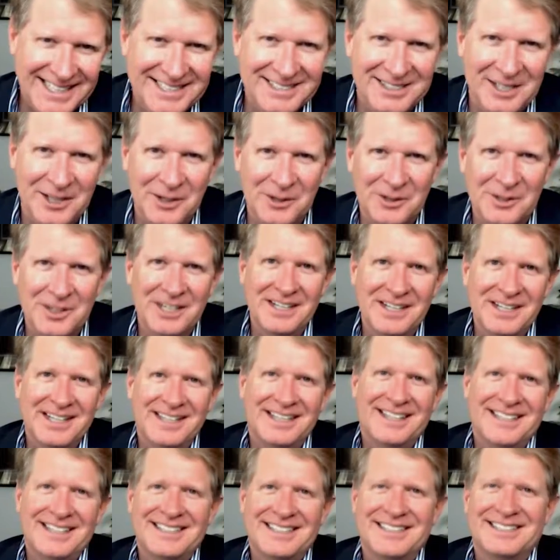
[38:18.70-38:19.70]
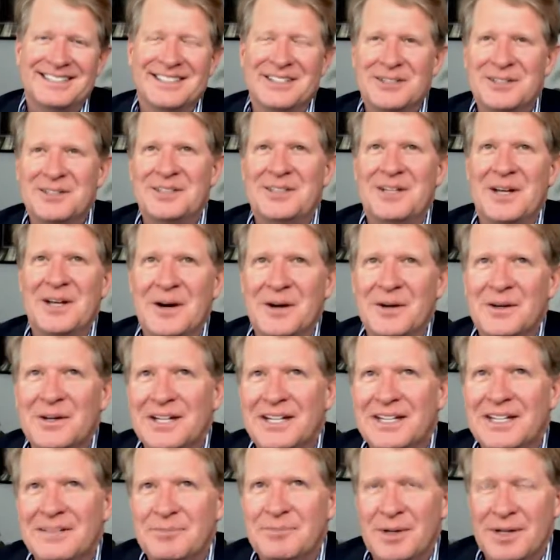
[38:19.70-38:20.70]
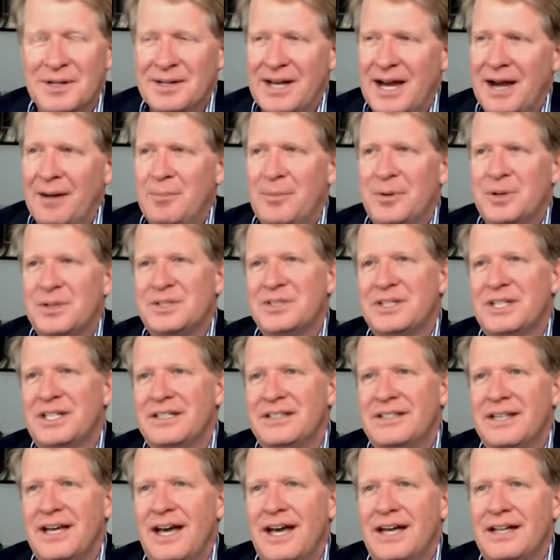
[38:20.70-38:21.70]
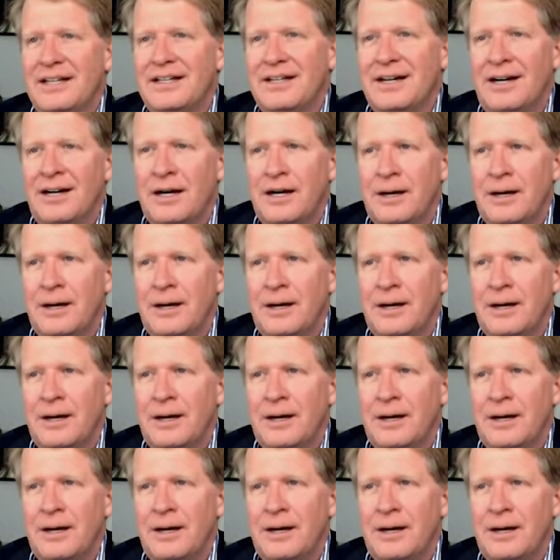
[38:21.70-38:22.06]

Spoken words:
So you know, but I appreciate that.